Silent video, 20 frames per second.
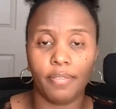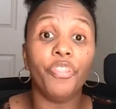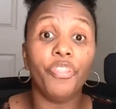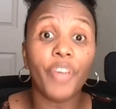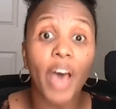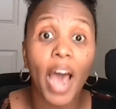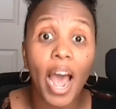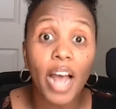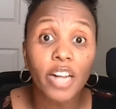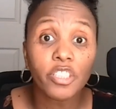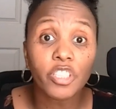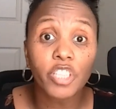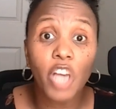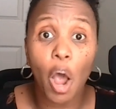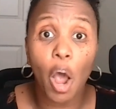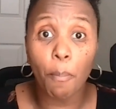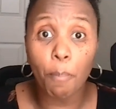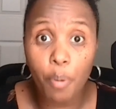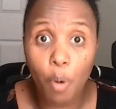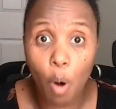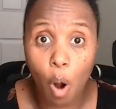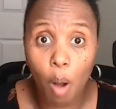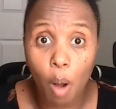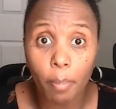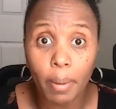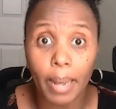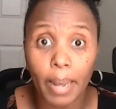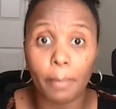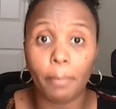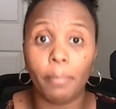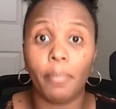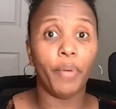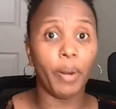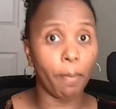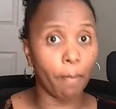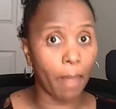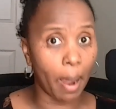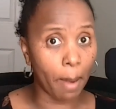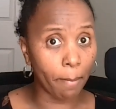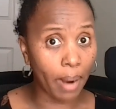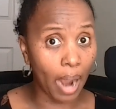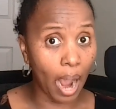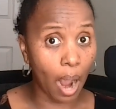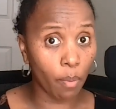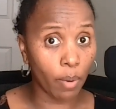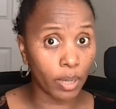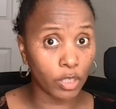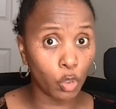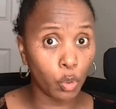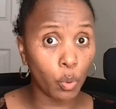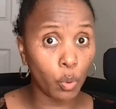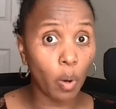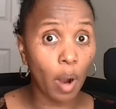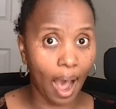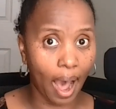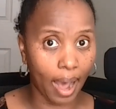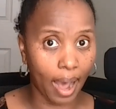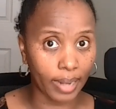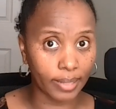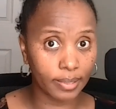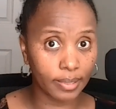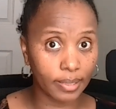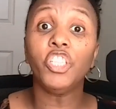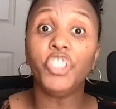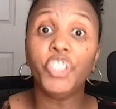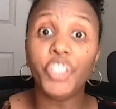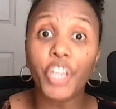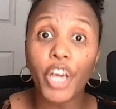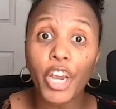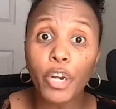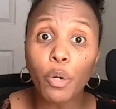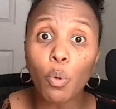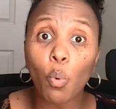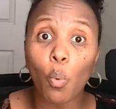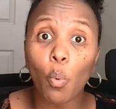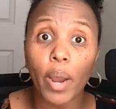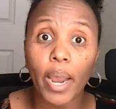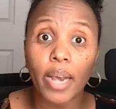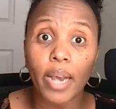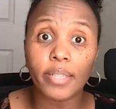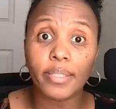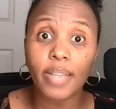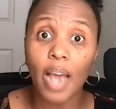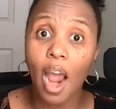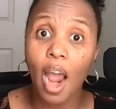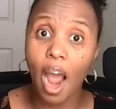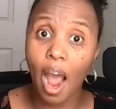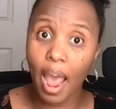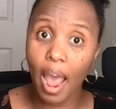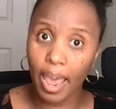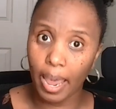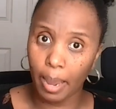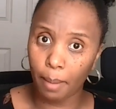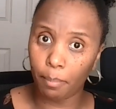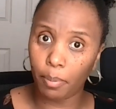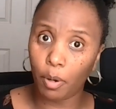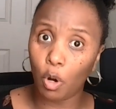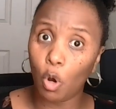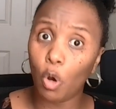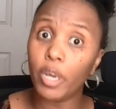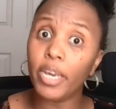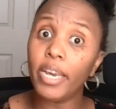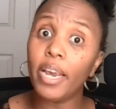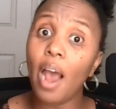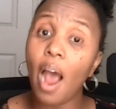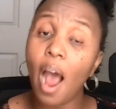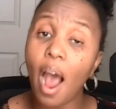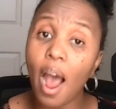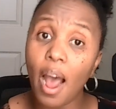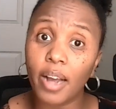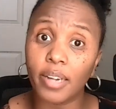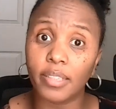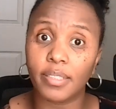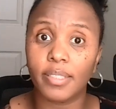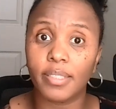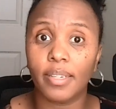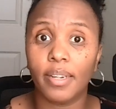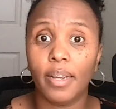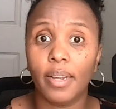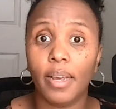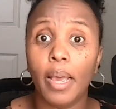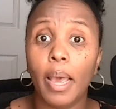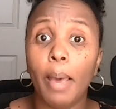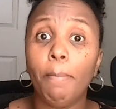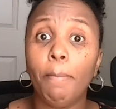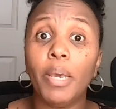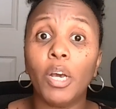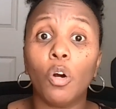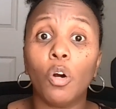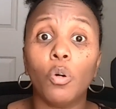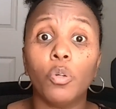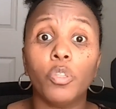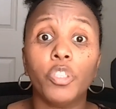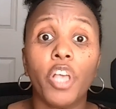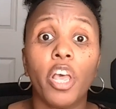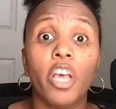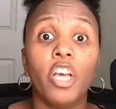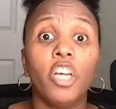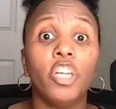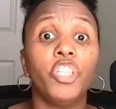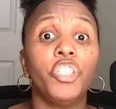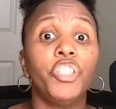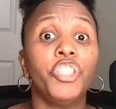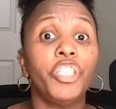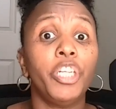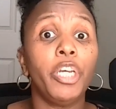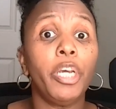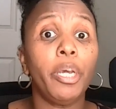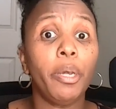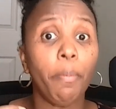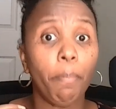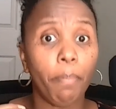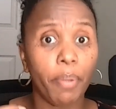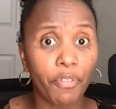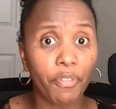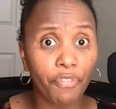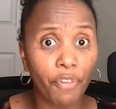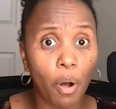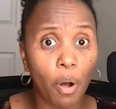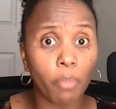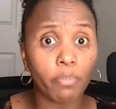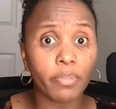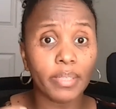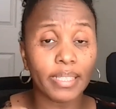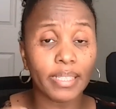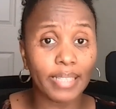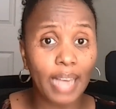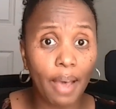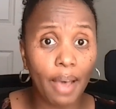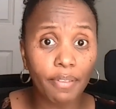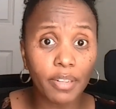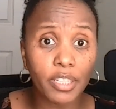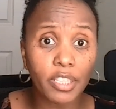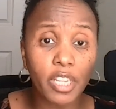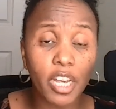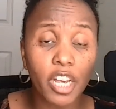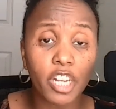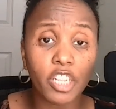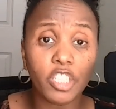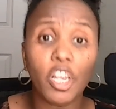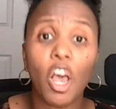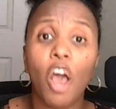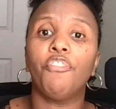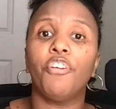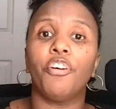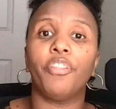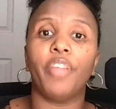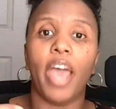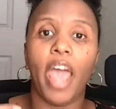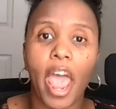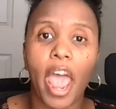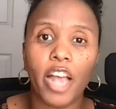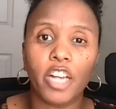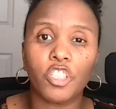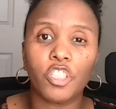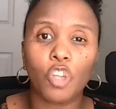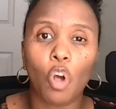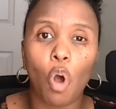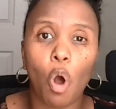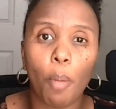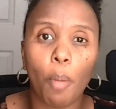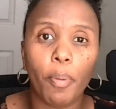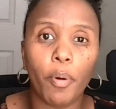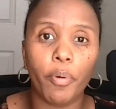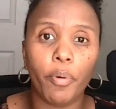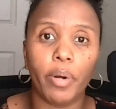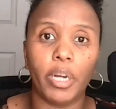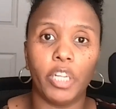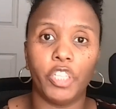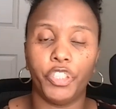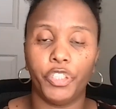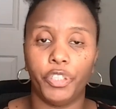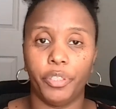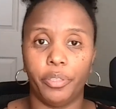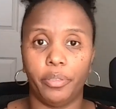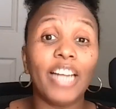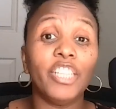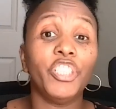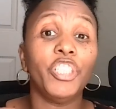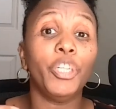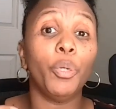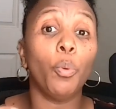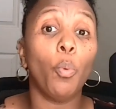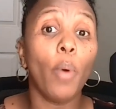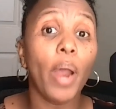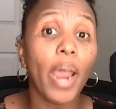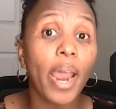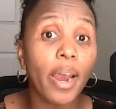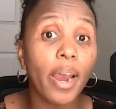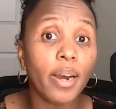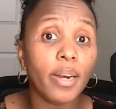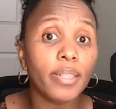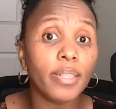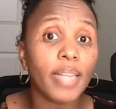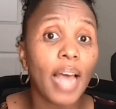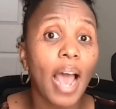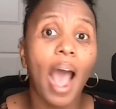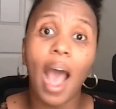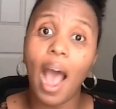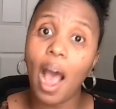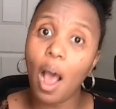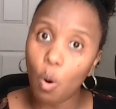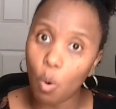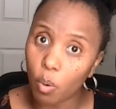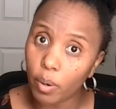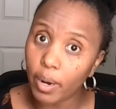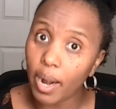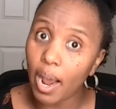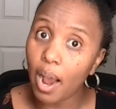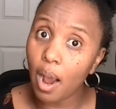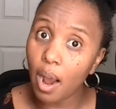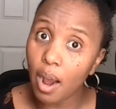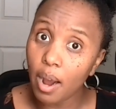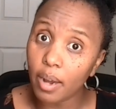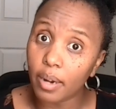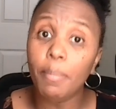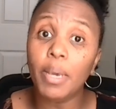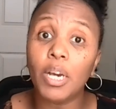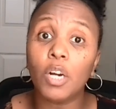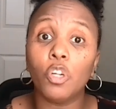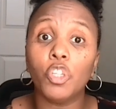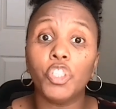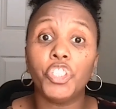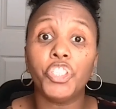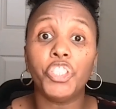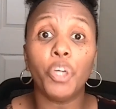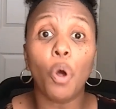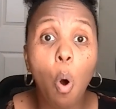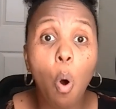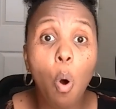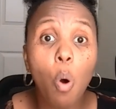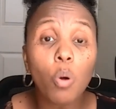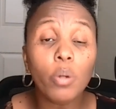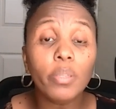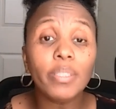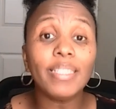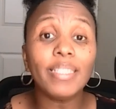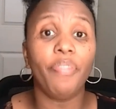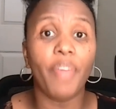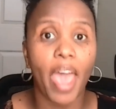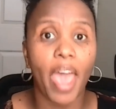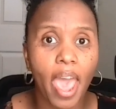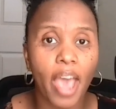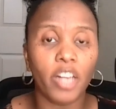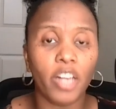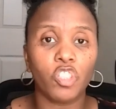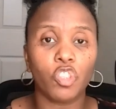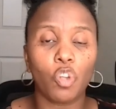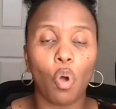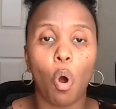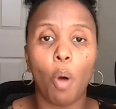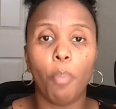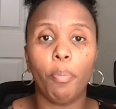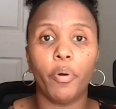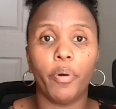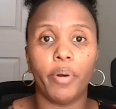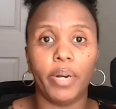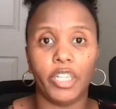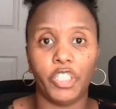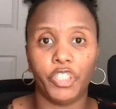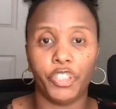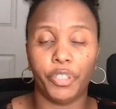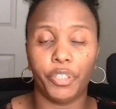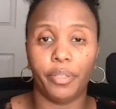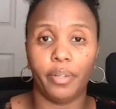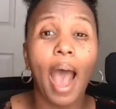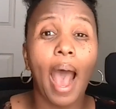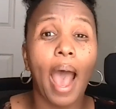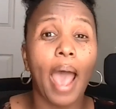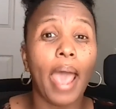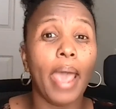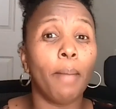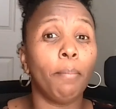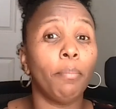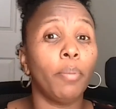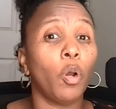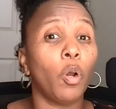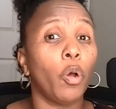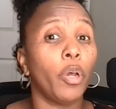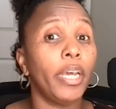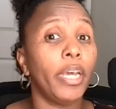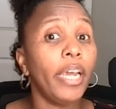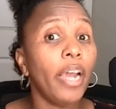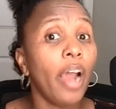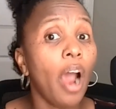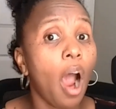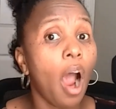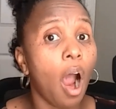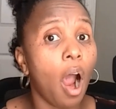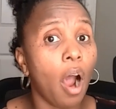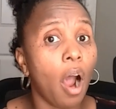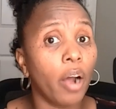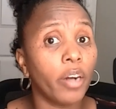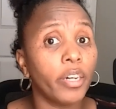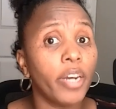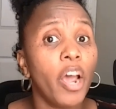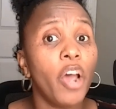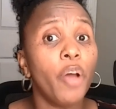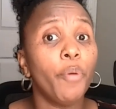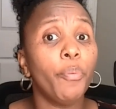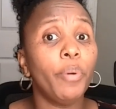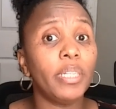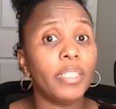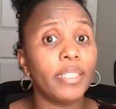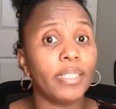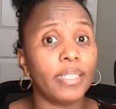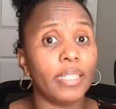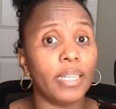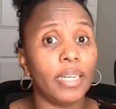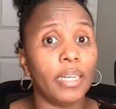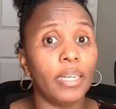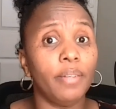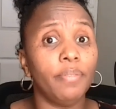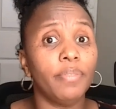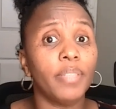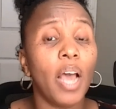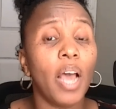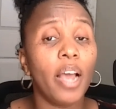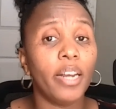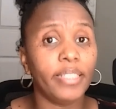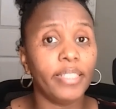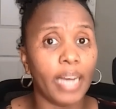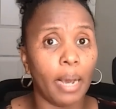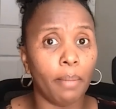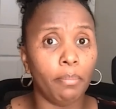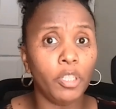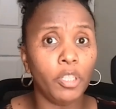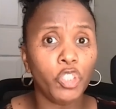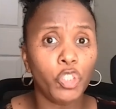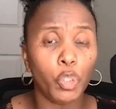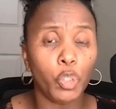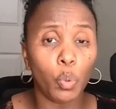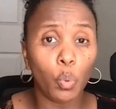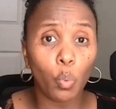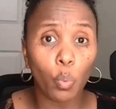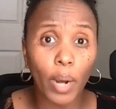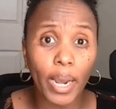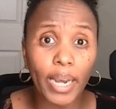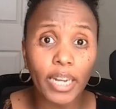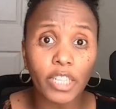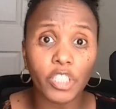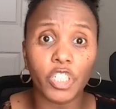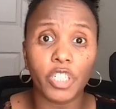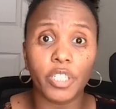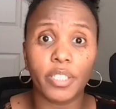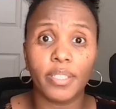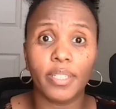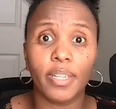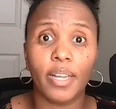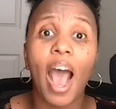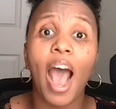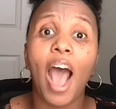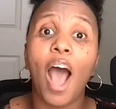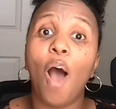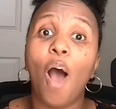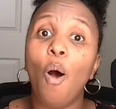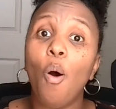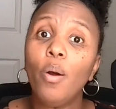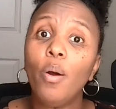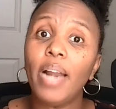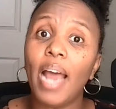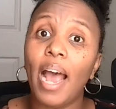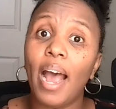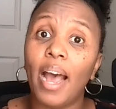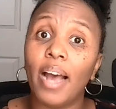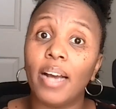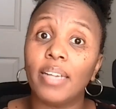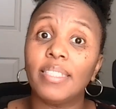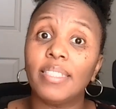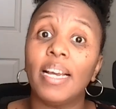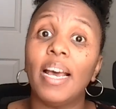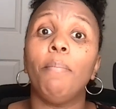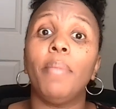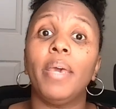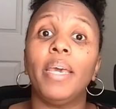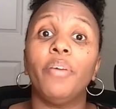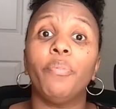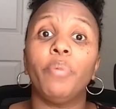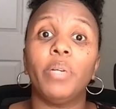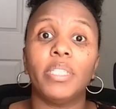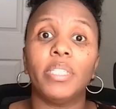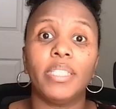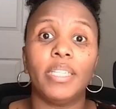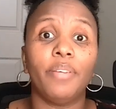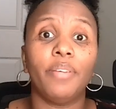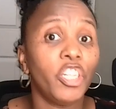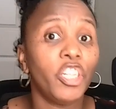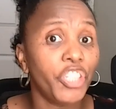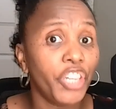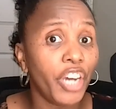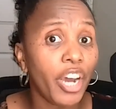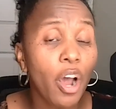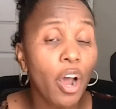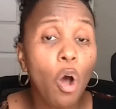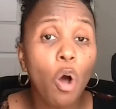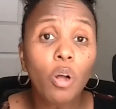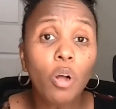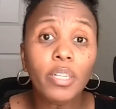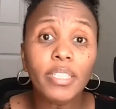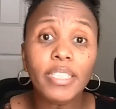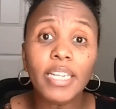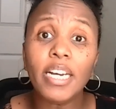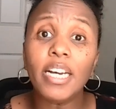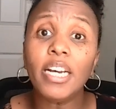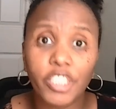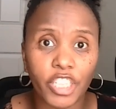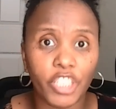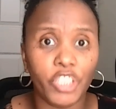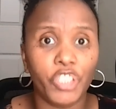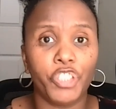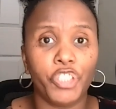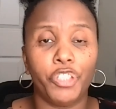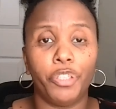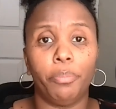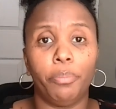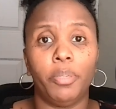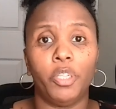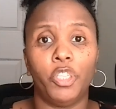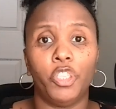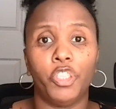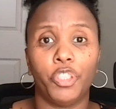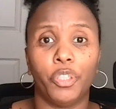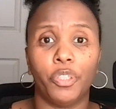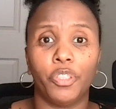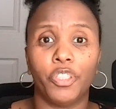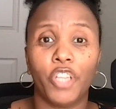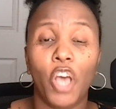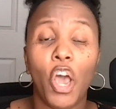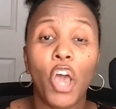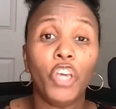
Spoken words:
That's a problem. Remember our 2 hats? Jane wears her employee hat because she performs services for the S corporation, and she wears her owner hat because she owns the S corporation. Her employee hat receives W-2 wages. Her owner hat may receive shareholder distributions.